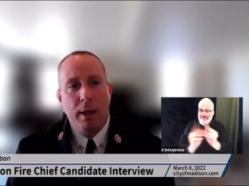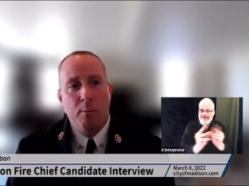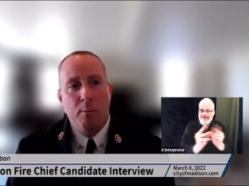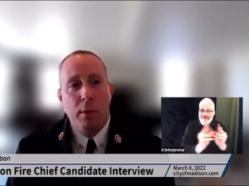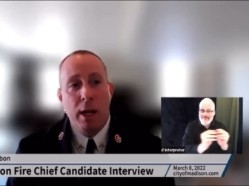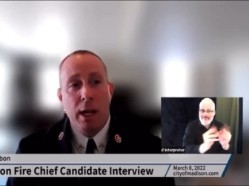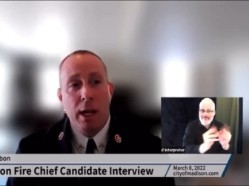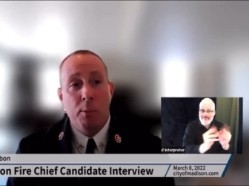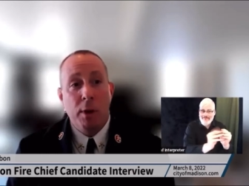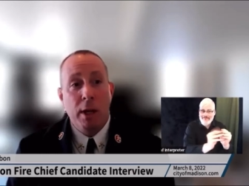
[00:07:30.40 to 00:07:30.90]

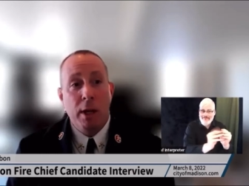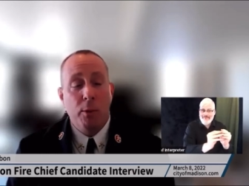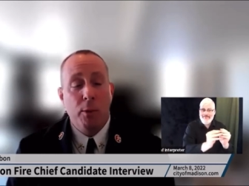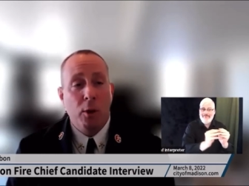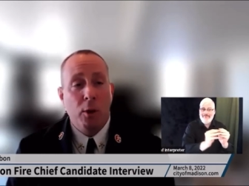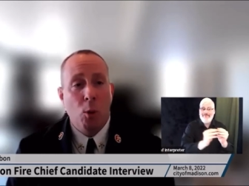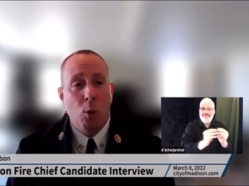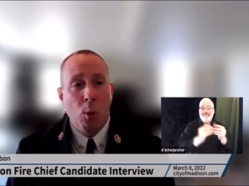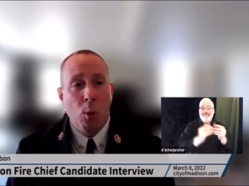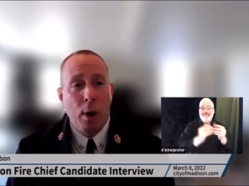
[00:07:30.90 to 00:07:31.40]
make
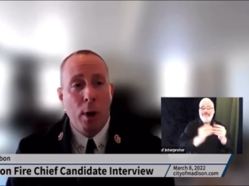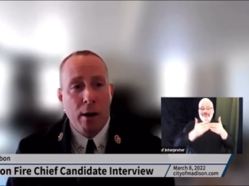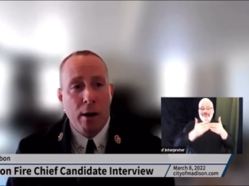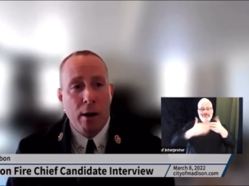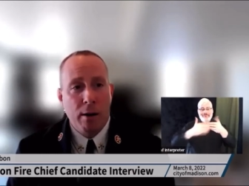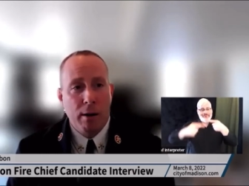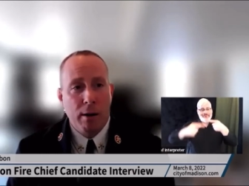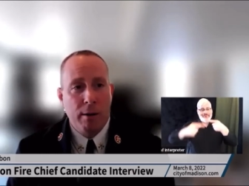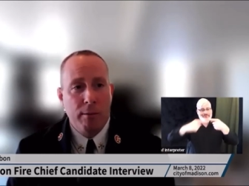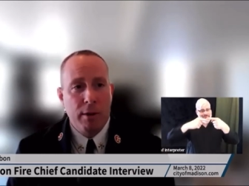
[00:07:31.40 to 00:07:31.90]
people
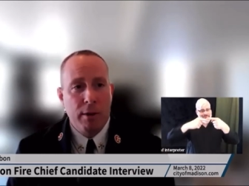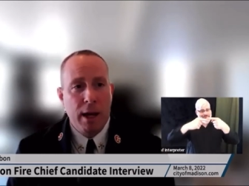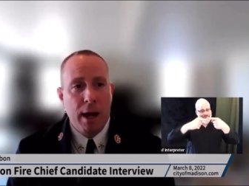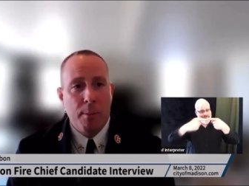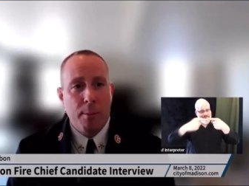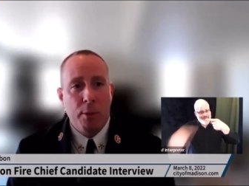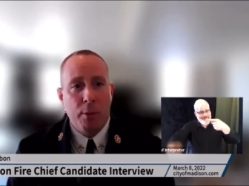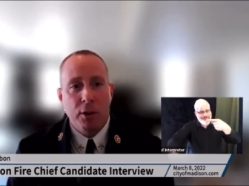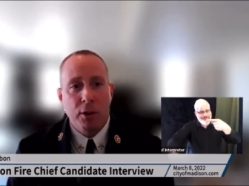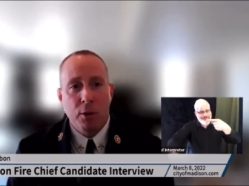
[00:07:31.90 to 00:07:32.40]
aware of the
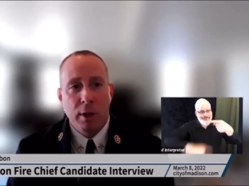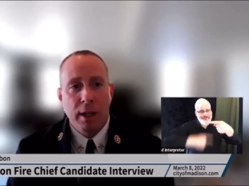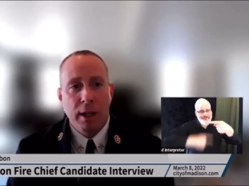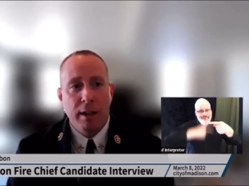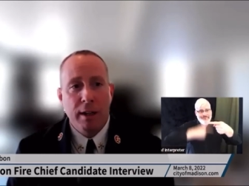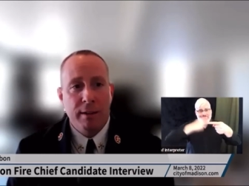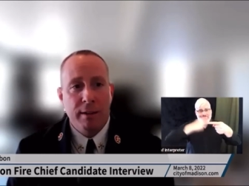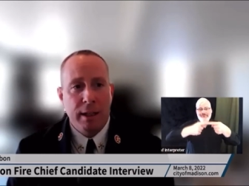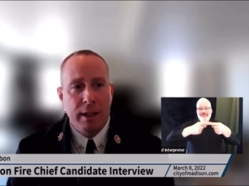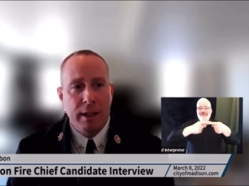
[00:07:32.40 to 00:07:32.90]

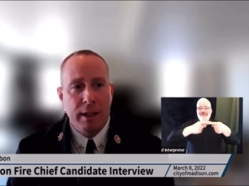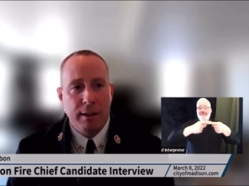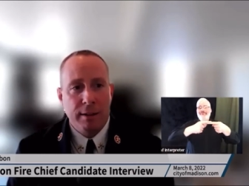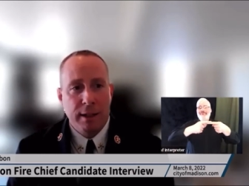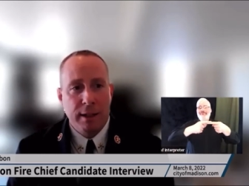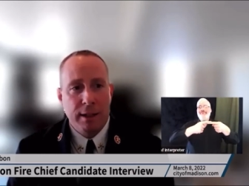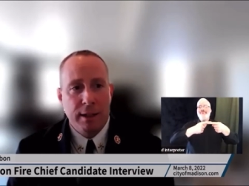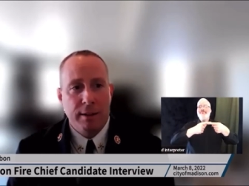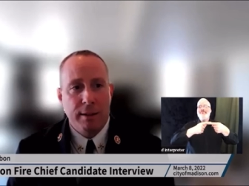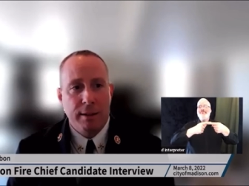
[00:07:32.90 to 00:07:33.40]
opportunities that
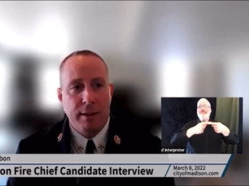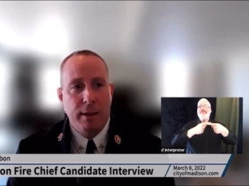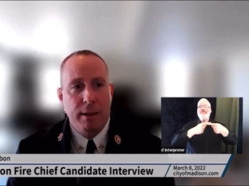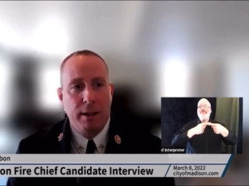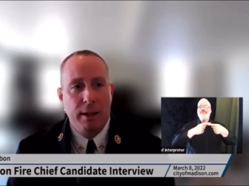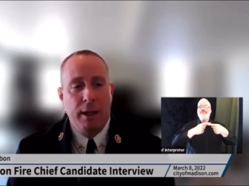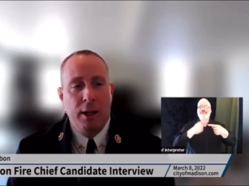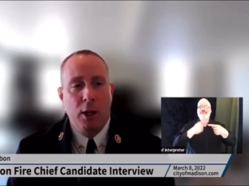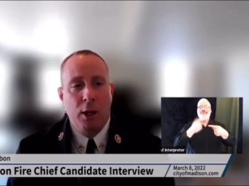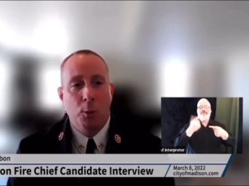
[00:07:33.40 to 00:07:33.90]
exist,
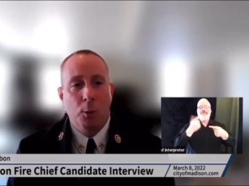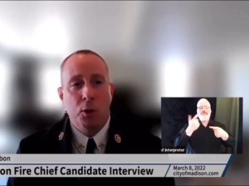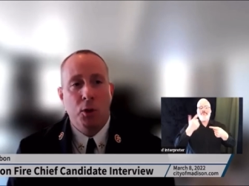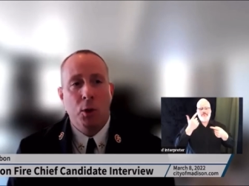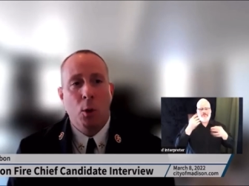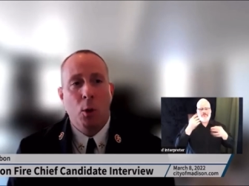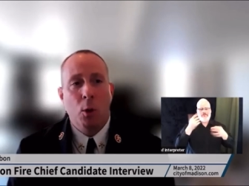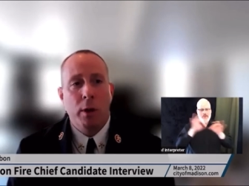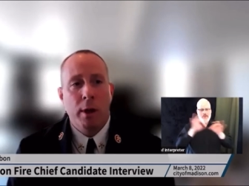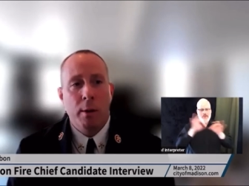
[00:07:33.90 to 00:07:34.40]
help
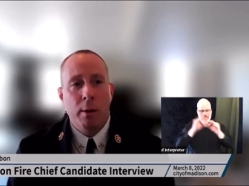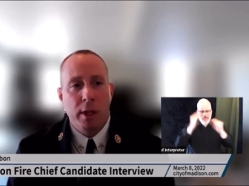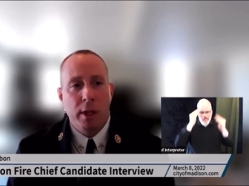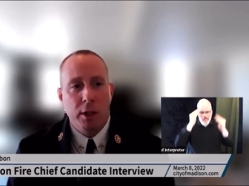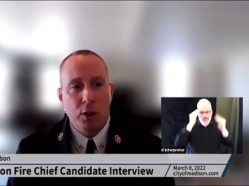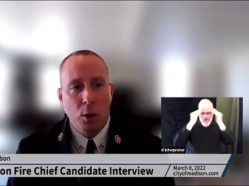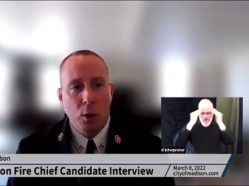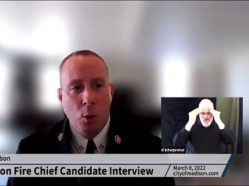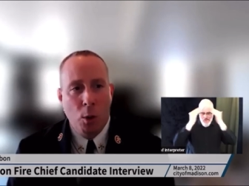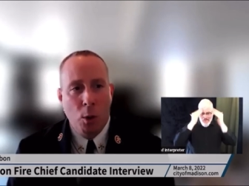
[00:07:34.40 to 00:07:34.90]
show them the
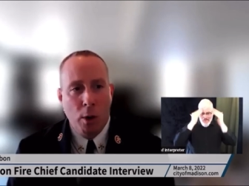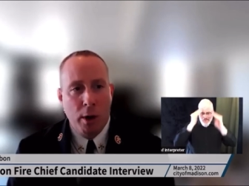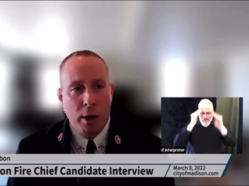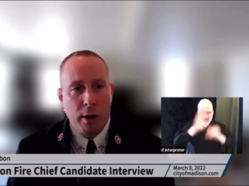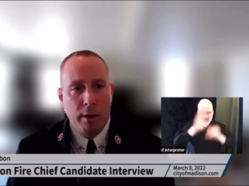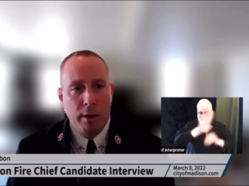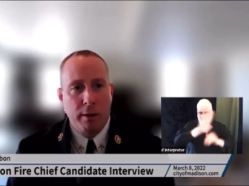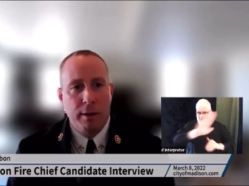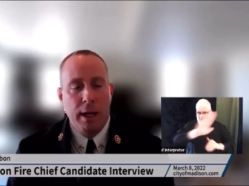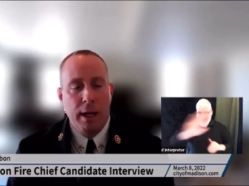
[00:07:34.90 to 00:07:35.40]

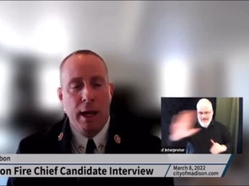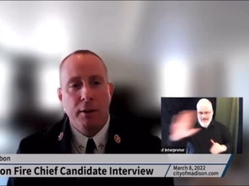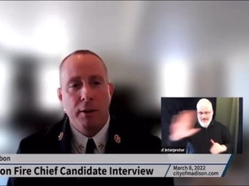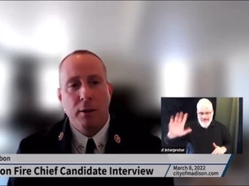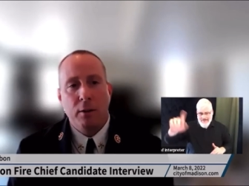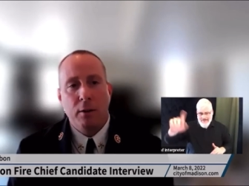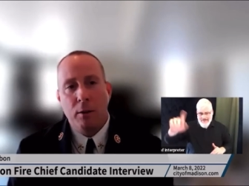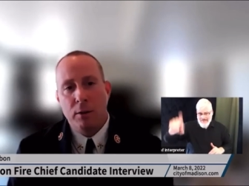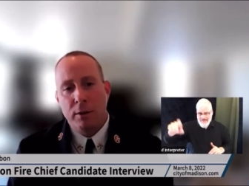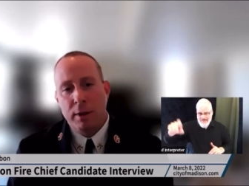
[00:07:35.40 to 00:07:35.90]
door to
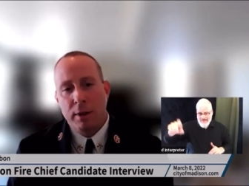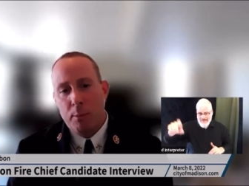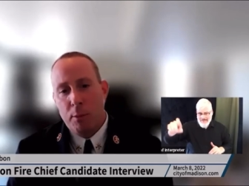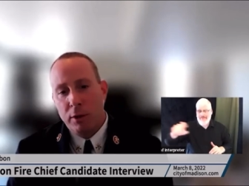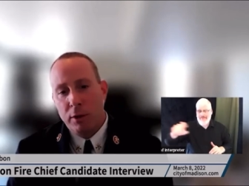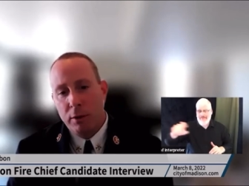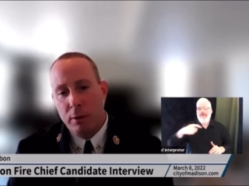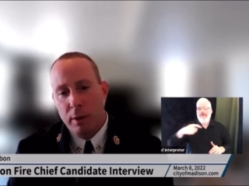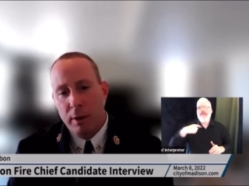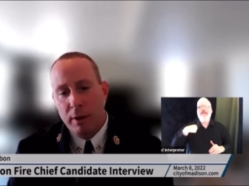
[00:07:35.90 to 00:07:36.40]
enter those
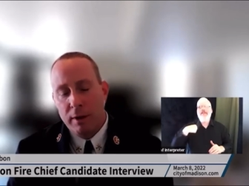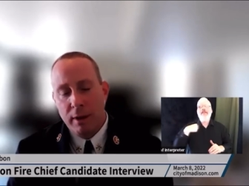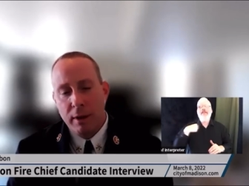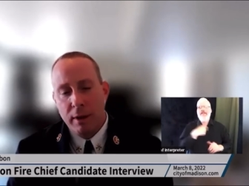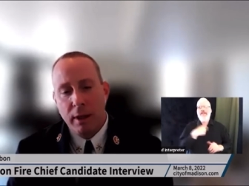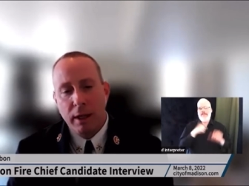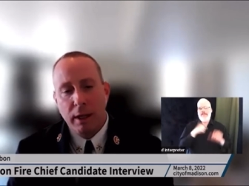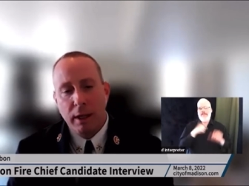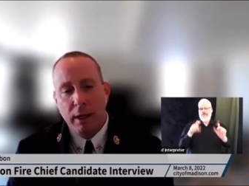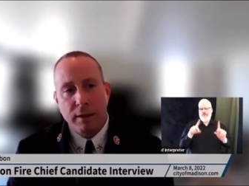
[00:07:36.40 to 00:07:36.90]
opportunities. I
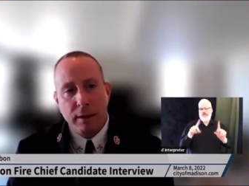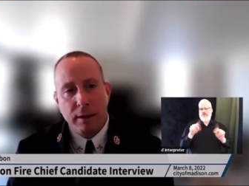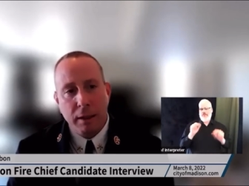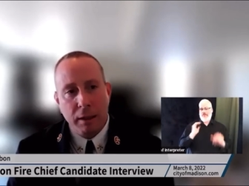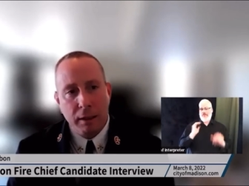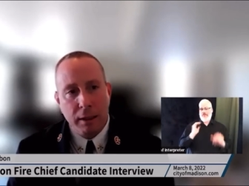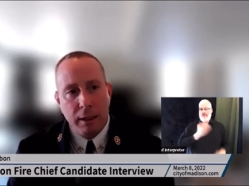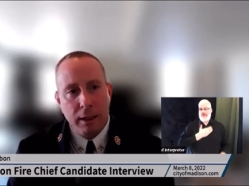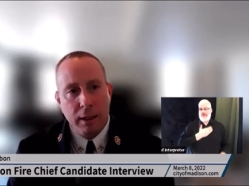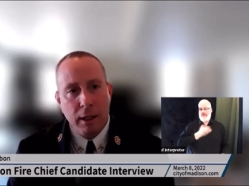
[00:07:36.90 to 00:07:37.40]
think it's going
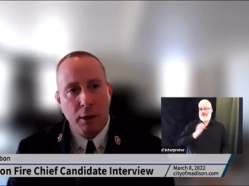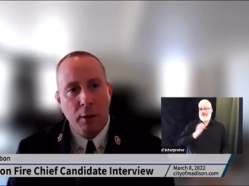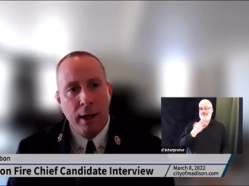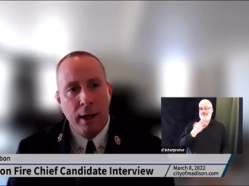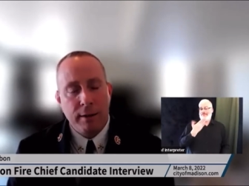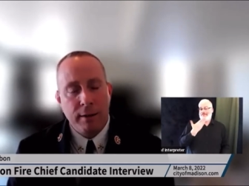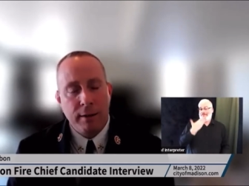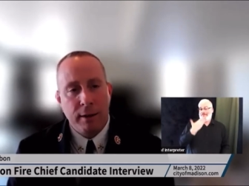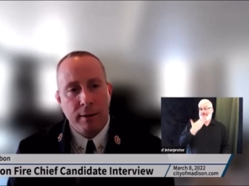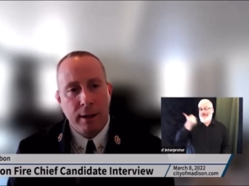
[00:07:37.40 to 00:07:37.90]
to lead to
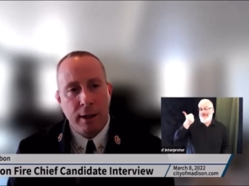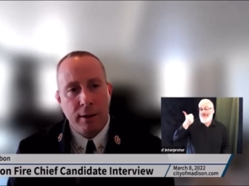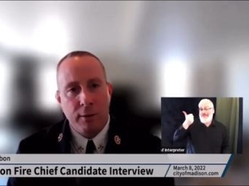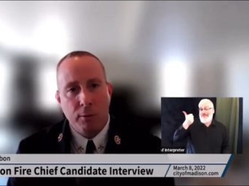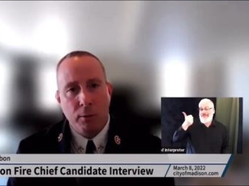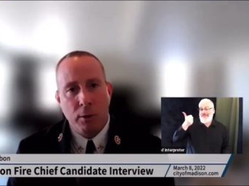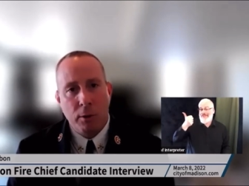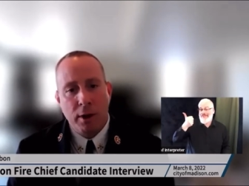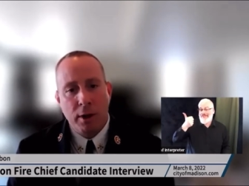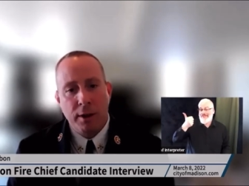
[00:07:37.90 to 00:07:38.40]
great success
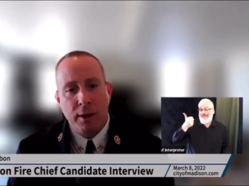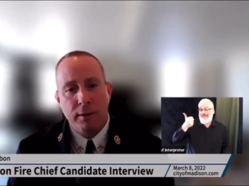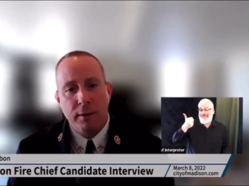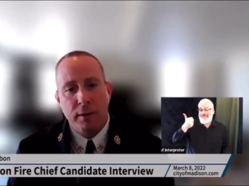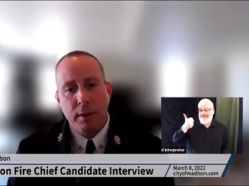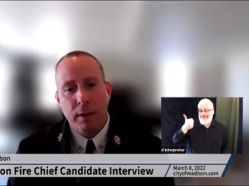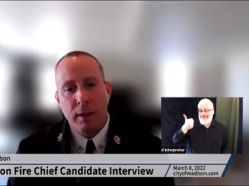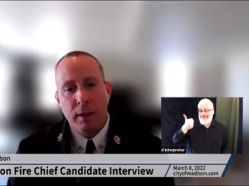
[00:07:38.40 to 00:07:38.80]
for us.